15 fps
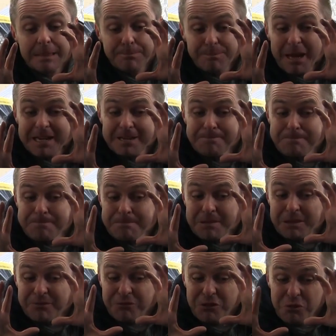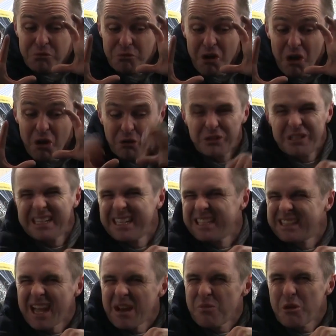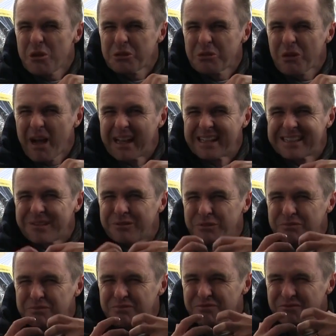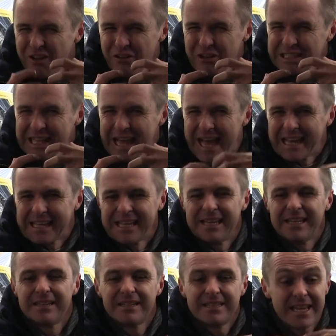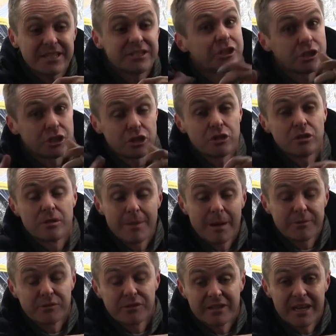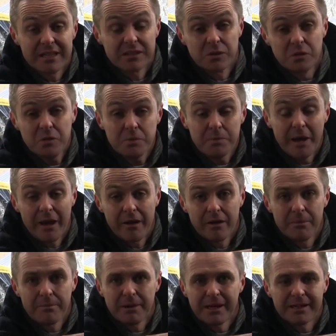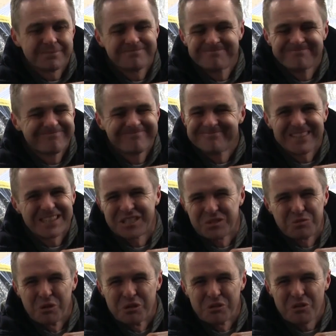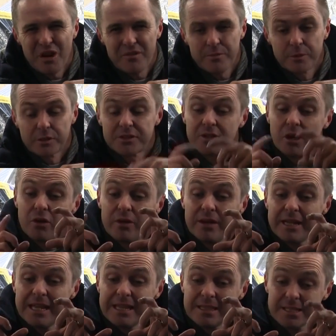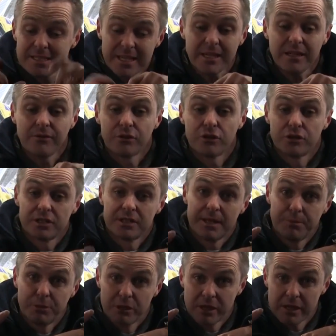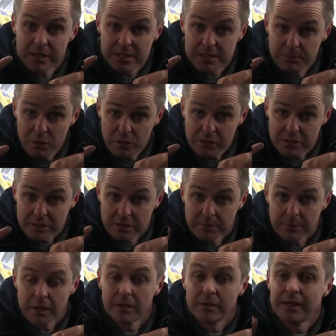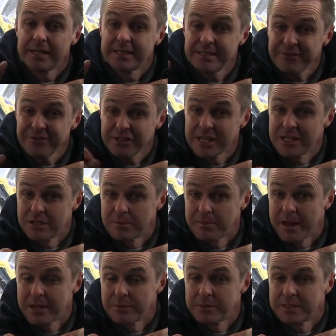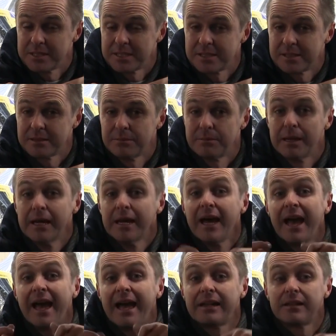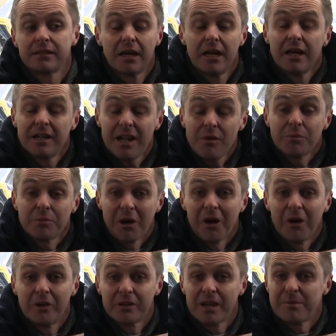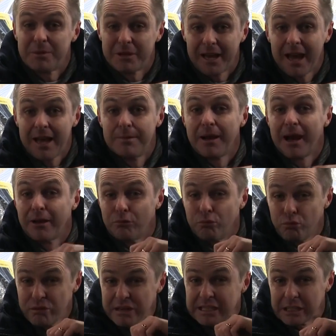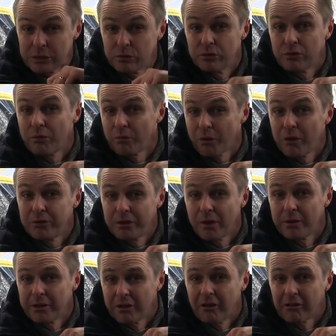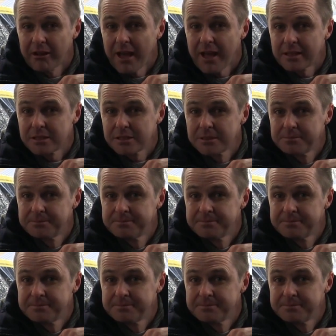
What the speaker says: But for the road, they weren't great. They were very laggy. Yes, you could tune them up to 1,000 horsepower, but they just weren't drivable. So in the second version, they put a smaller turbo, a different engine management system, and lo and behold, it became a really good road-going hot hatch.